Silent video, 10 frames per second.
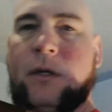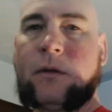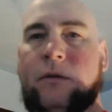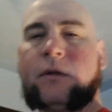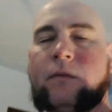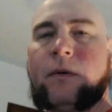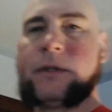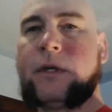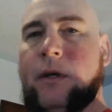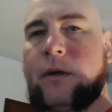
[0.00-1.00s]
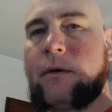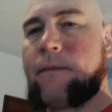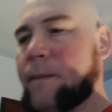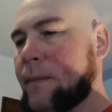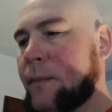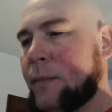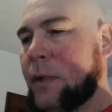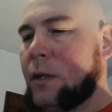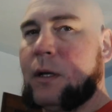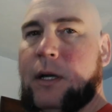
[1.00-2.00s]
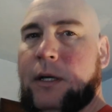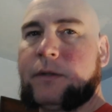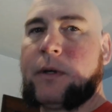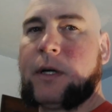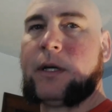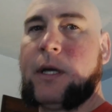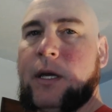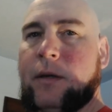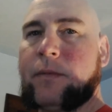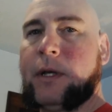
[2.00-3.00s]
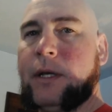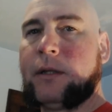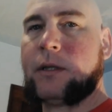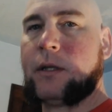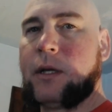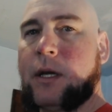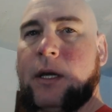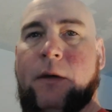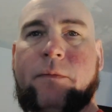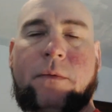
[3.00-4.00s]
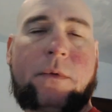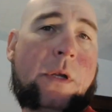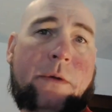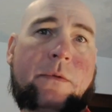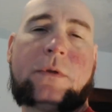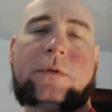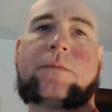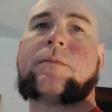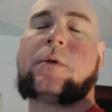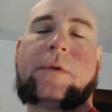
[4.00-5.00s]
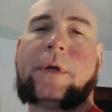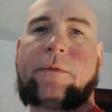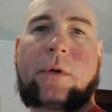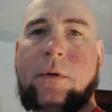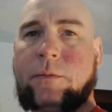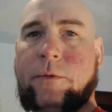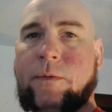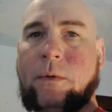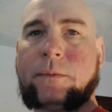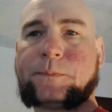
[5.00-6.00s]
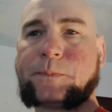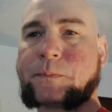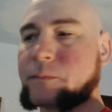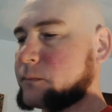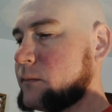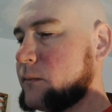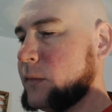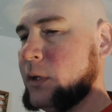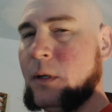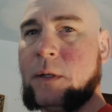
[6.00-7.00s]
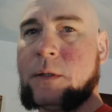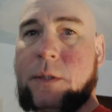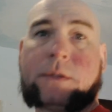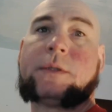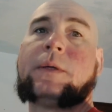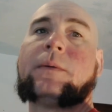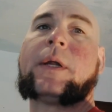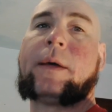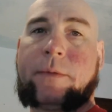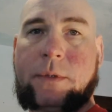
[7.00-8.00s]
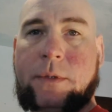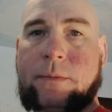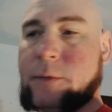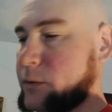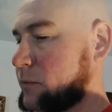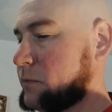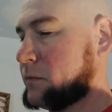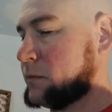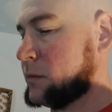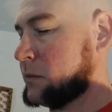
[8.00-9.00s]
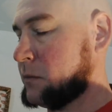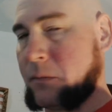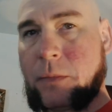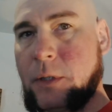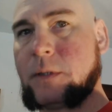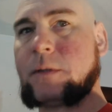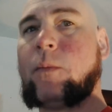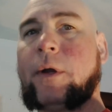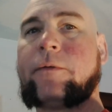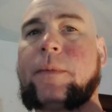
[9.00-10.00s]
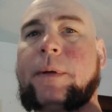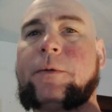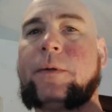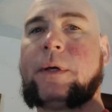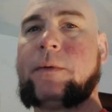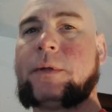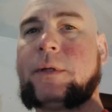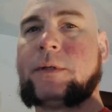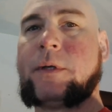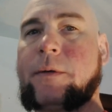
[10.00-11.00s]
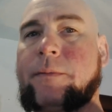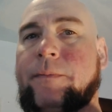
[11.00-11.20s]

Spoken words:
Usually once a year I try a plant that I have never used or never grown before, just to see what happens. So this is one of them I'm doing that with this year.